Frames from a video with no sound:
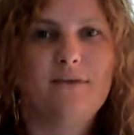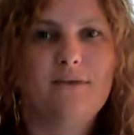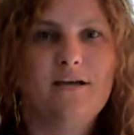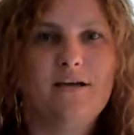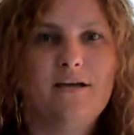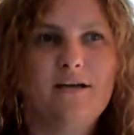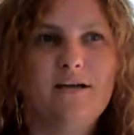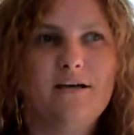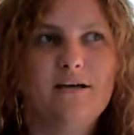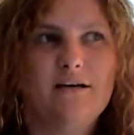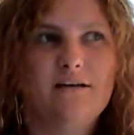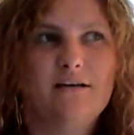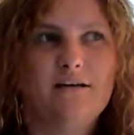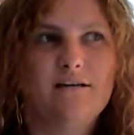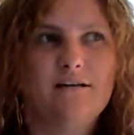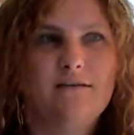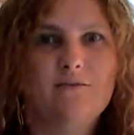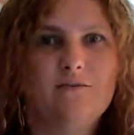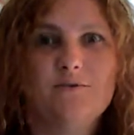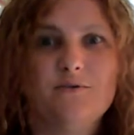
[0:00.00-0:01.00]
and
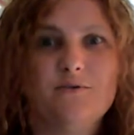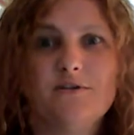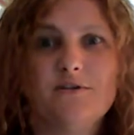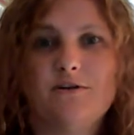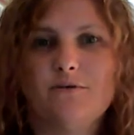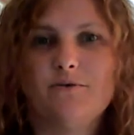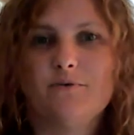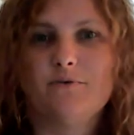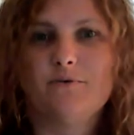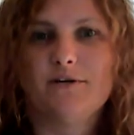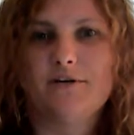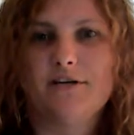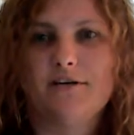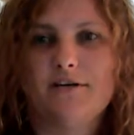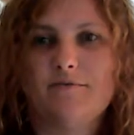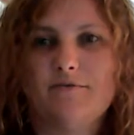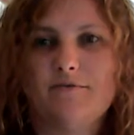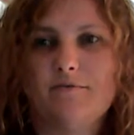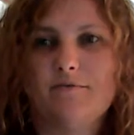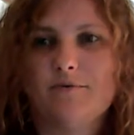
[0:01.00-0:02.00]
there was another one I
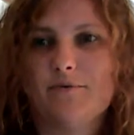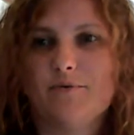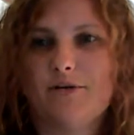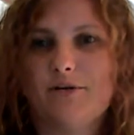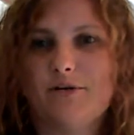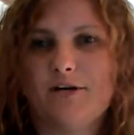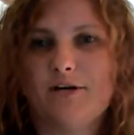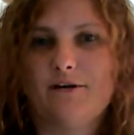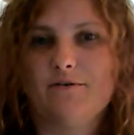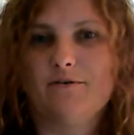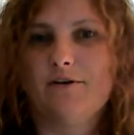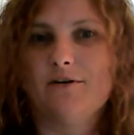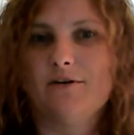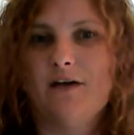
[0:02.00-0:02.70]
can't remember now.